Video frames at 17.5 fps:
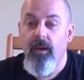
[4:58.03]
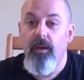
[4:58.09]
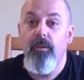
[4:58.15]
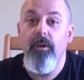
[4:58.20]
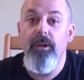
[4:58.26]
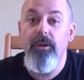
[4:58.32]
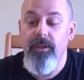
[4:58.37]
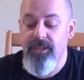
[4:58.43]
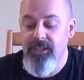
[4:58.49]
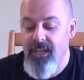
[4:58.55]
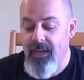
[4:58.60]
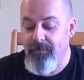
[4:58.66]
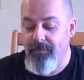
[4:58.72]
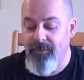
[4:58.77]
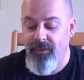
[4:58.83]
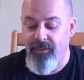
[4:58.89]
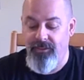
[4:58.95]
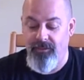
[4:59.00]
We're doing
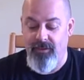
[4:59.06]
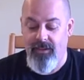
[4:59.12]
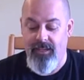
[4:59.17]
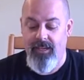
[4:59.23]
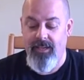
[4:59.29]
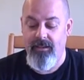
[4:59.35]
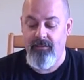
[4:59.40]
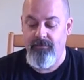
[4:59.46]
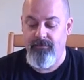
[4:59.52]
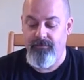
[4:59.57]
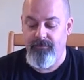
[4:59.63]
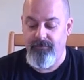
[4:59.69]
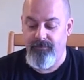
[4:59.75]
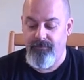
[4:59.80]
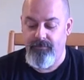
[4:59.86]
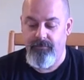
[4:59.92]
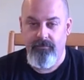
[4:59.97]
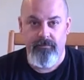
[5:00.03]
chapter 3.
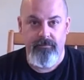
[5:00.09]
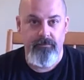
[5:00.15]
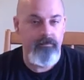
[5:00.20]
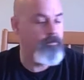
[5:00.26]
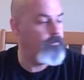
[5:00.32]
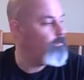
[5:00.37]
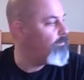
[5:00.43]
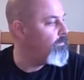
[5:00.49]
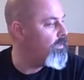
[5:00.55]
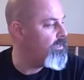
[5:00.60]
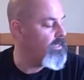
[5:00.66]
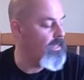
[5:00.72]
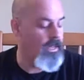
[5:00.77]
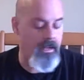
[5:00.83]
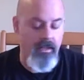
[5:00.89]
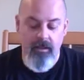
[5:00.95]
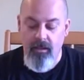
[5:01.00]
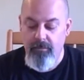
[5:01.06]
We'll see
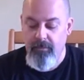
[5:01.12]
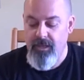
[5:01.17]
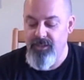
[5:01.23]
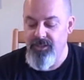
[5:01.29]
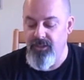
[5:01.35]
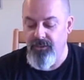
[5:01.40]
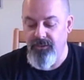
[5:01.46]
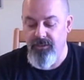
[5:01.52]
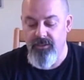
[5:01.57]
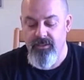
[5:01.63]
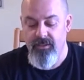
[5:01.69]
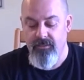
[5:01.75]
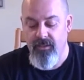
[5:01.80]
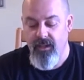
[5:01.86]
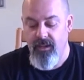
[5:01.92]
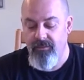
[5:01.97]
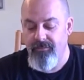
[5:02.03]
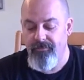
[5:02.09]
how long my children
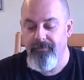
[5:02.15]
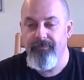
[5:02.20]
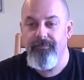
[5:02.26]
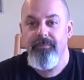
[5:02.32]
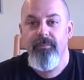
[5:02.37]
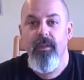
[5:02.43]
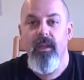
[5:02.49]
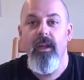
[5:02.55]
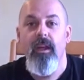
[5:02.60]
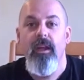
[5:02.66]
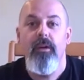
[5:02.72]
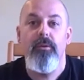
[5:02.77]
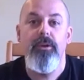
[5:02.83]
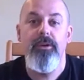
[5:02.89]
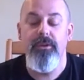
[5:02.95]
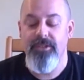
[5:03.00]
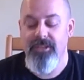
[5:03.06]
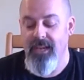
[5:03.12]
survive. We're
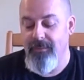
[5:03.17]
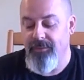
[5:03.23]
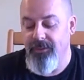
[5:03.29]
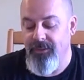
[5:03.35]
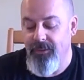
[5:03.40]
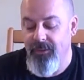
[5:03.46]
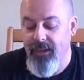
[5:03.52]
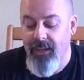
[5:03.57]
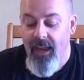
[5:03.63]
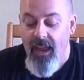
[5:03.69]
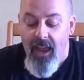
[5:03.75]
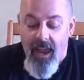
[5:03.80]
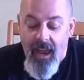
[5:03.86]
doing chapter 3.